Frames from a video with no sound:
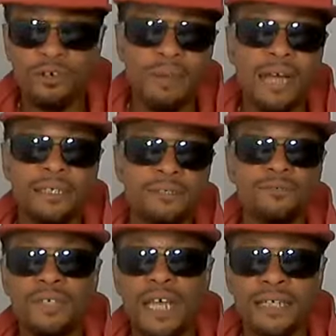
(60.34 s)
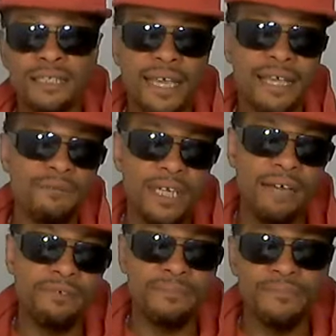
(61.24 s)
Boxing News got to say,
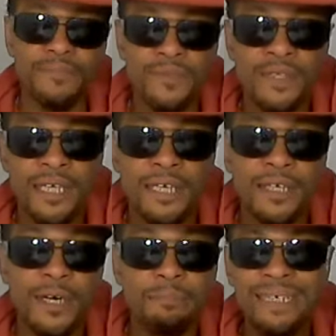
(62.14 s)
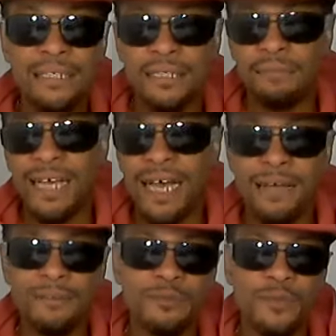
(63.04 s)
whatever. You know, me
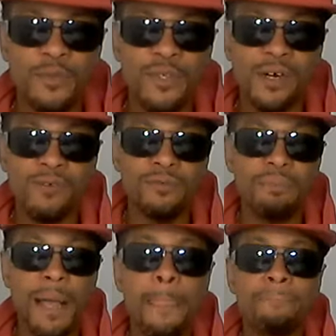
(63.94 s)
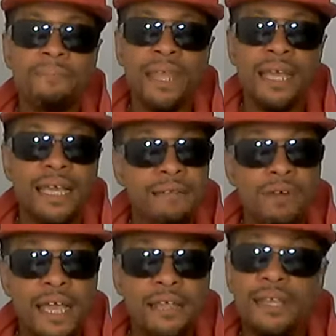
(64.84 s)
sometimes, who knows. But
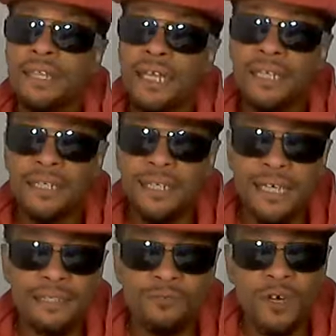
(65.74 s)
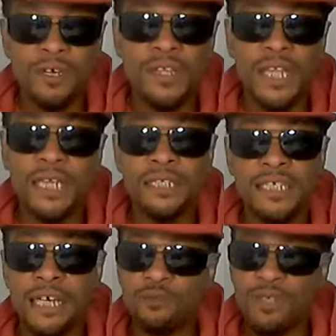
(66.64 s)
anyway, they then got word that uh,
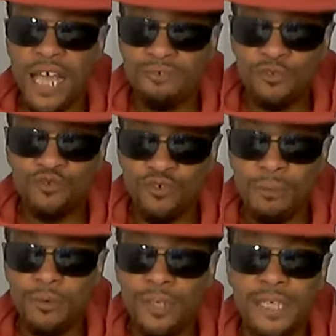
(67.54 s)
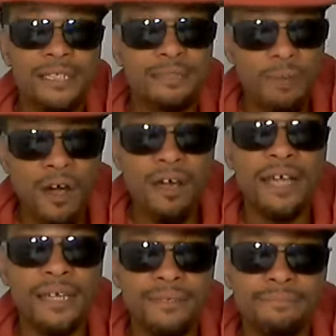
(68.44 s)
Joshua's having trouble in sparring